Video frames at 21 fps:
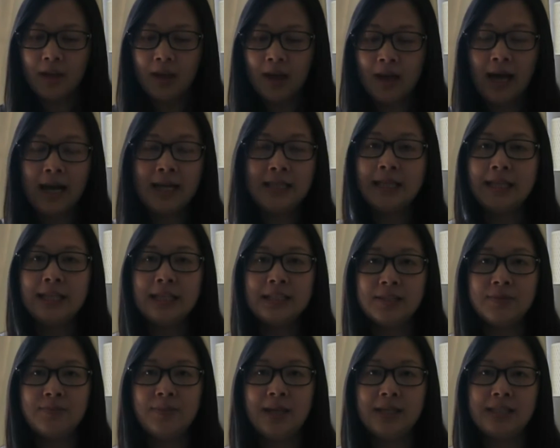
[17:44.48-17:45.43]
I think
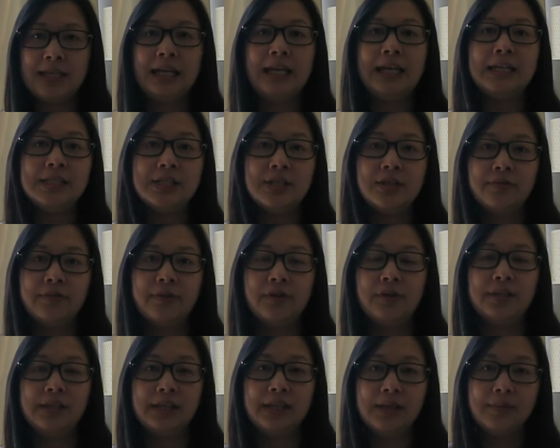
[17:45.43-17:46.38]
this makes it easier for
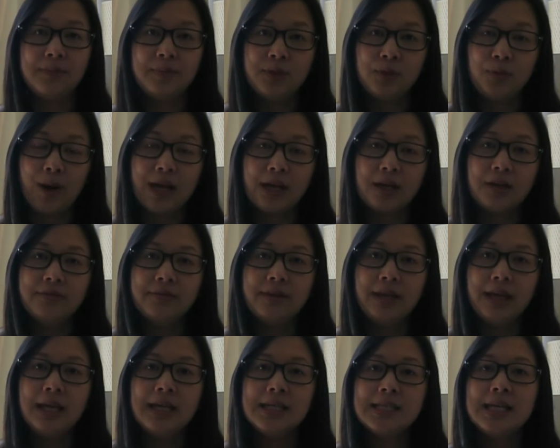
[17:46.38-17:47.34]
her to keep track of
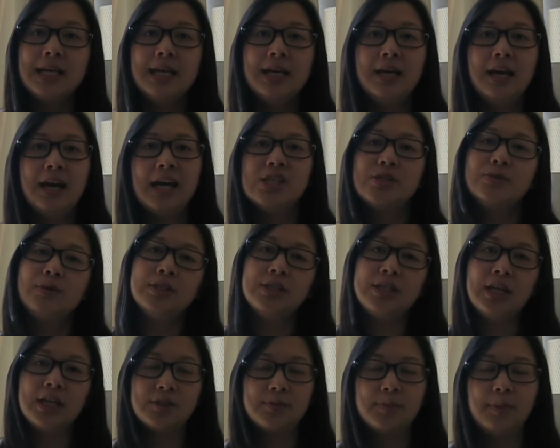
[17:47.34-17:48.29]
things. As well,
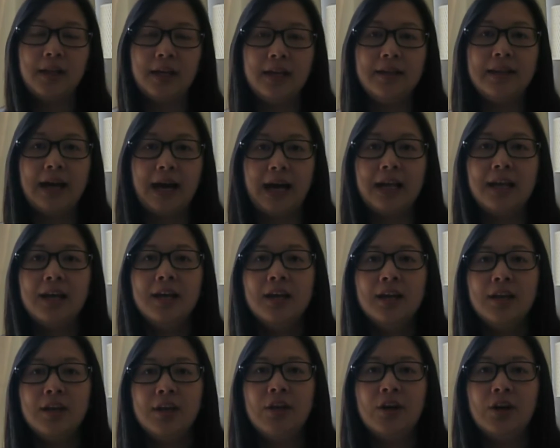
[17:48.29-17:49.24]
she explained that,
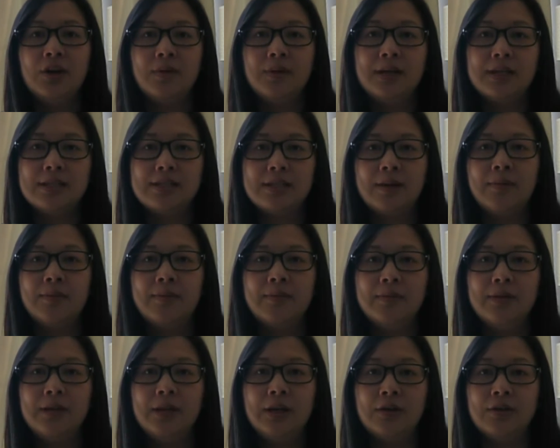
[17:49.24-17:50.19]

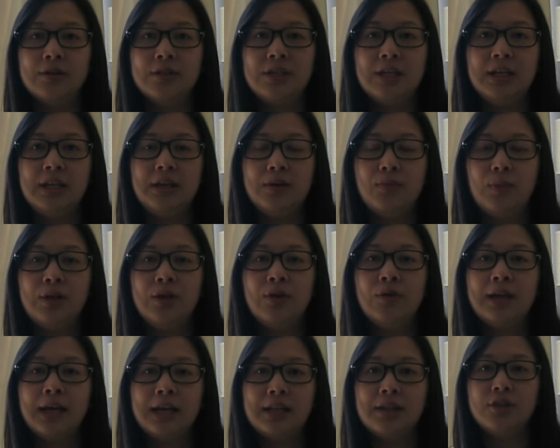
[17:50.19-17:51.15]
when
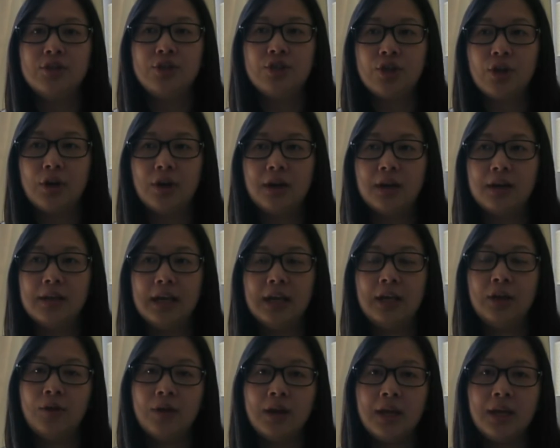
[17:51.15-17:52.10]
you get the chart
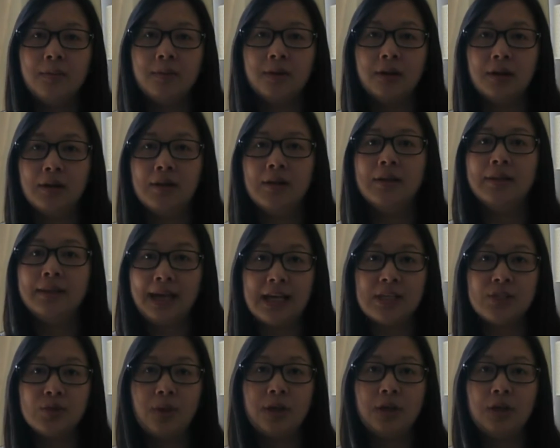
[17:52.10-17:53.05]
in your email,
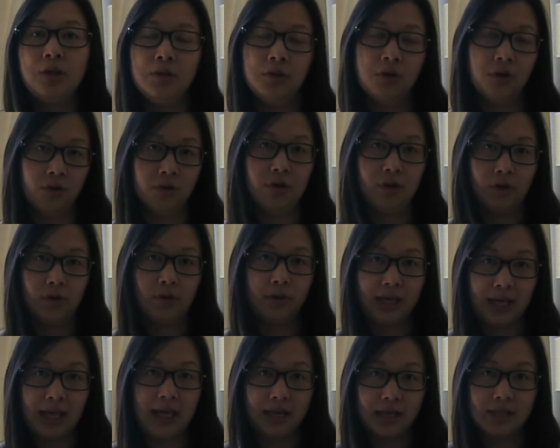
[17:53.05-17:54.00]
that's when you know your
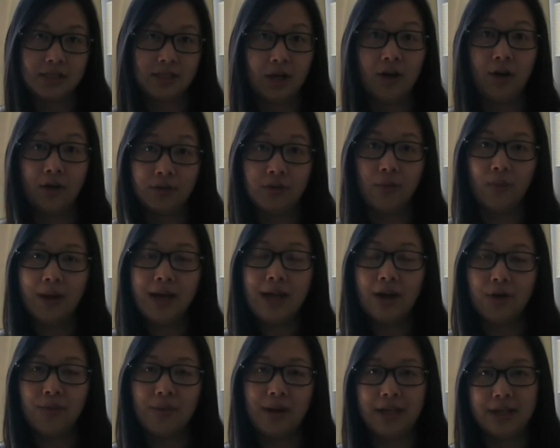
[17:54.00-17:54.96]
kit is on the way
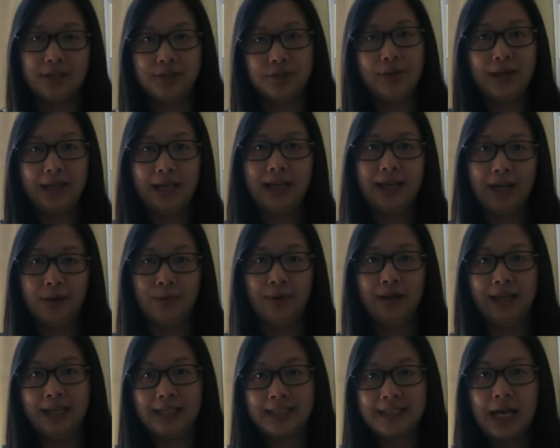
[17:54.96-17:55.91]
already, so you can get
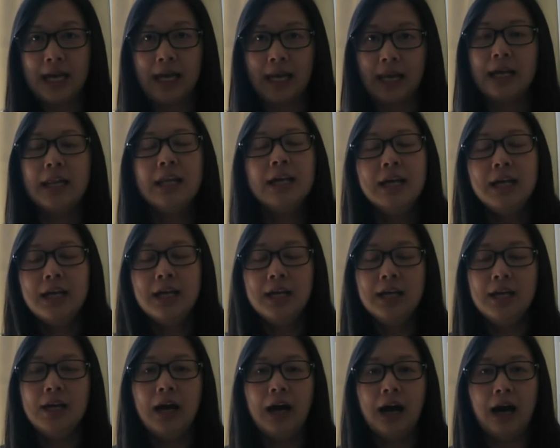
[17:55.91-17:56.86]
really excited.
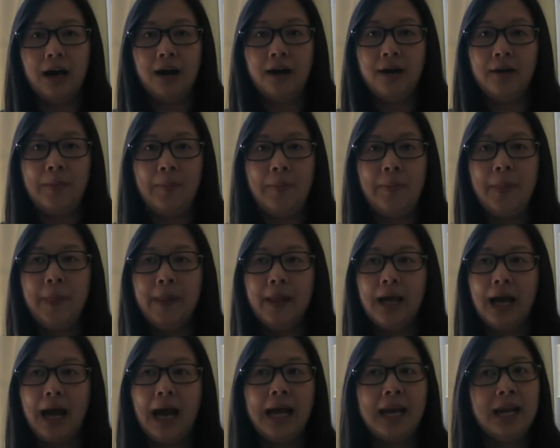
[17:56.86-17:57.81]

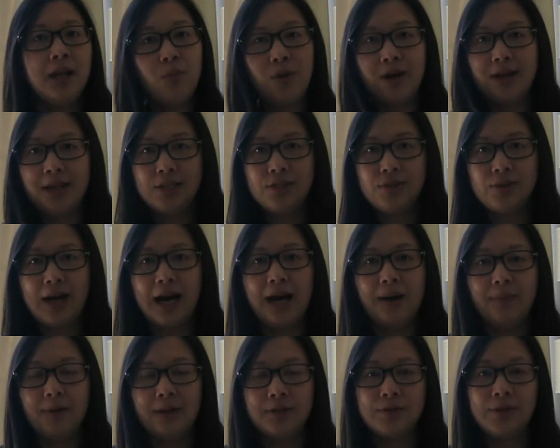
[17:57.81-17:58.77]
I didn't want it to
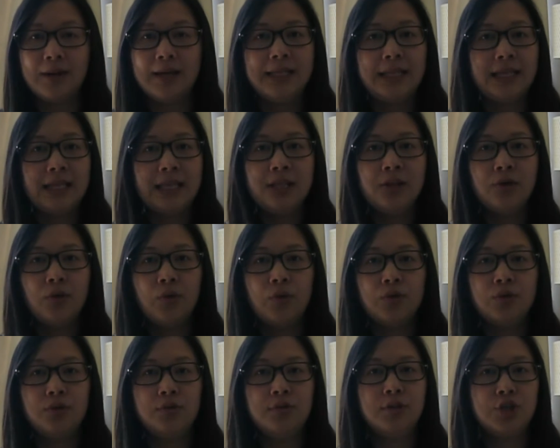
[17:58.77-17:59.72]
happen, so I didn't
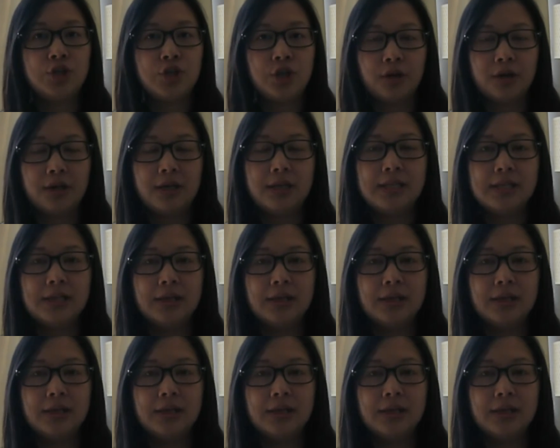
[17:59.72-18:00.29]
order the chart